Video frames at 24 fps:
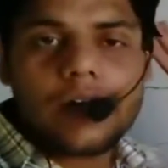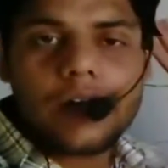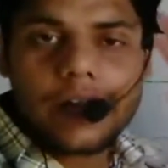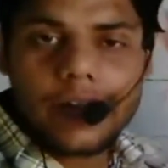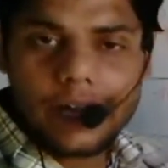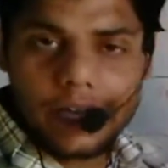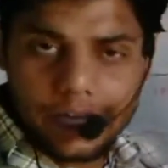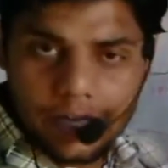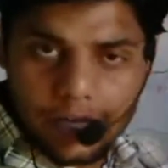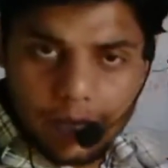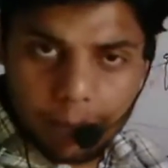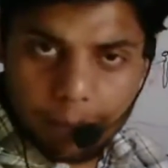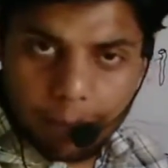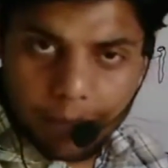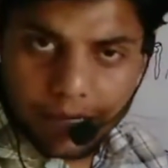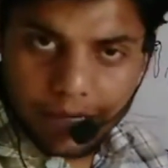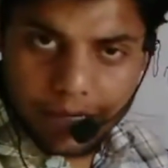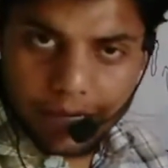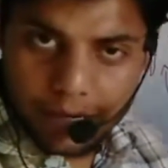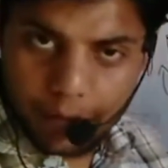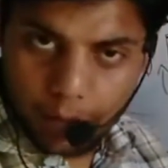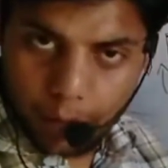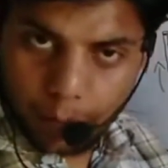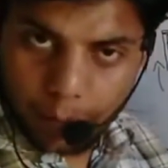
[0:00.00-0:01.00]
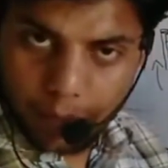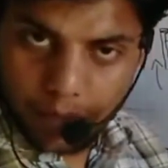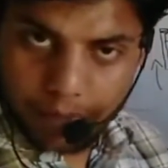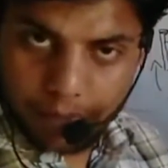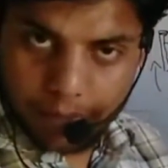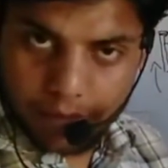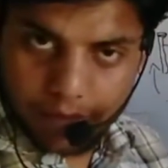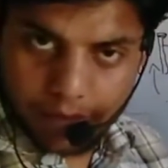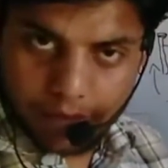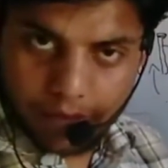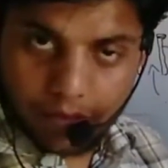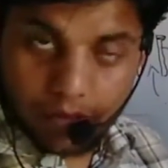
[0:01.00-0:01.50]
incomplete
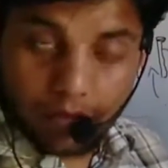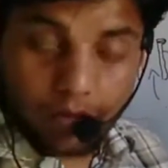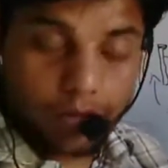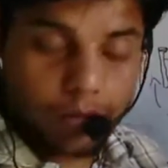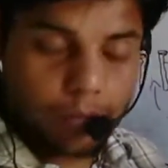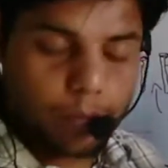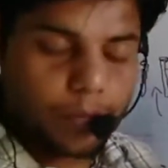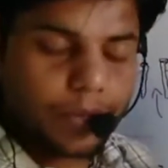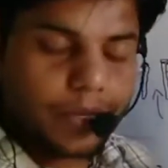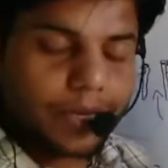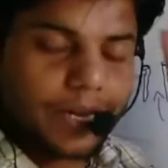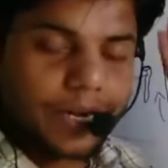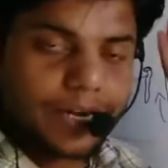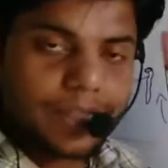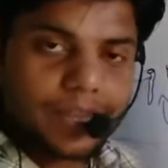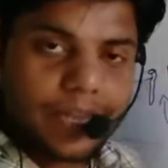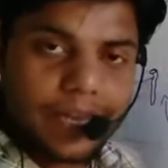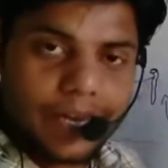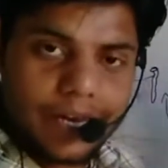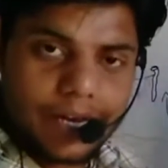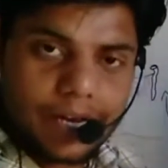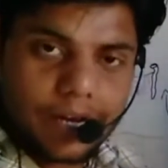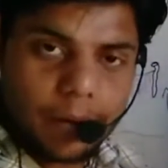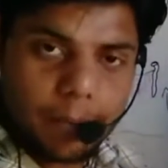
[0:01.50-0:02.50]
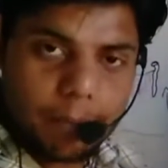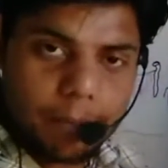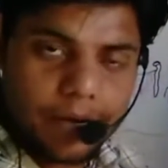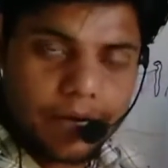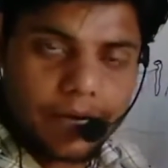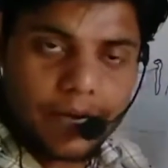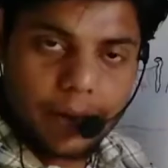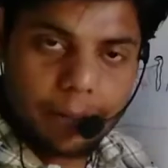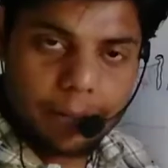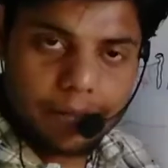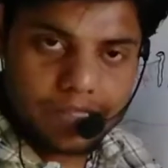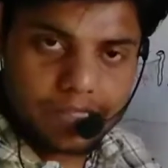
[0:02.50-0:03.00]
we get the
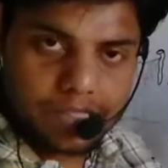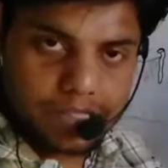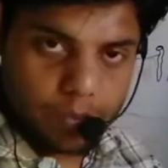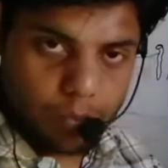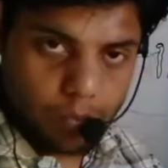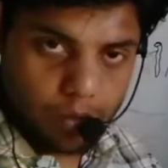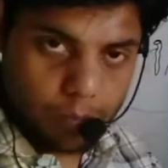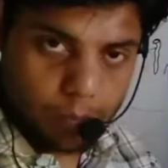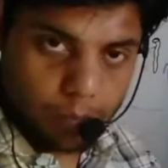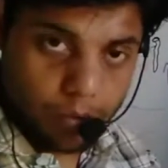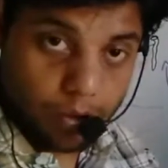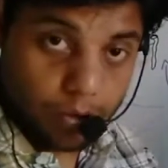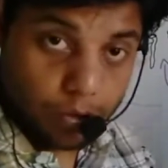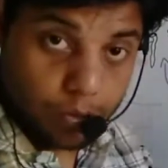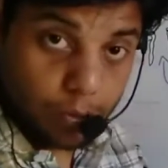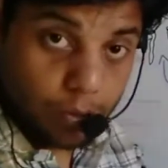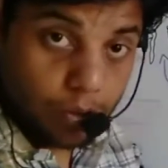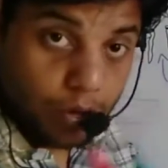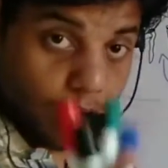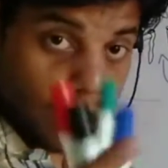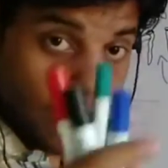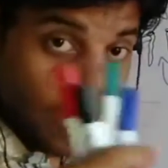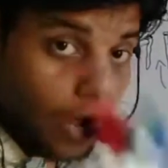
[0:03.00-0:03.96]
incomplete MHC1 molecule.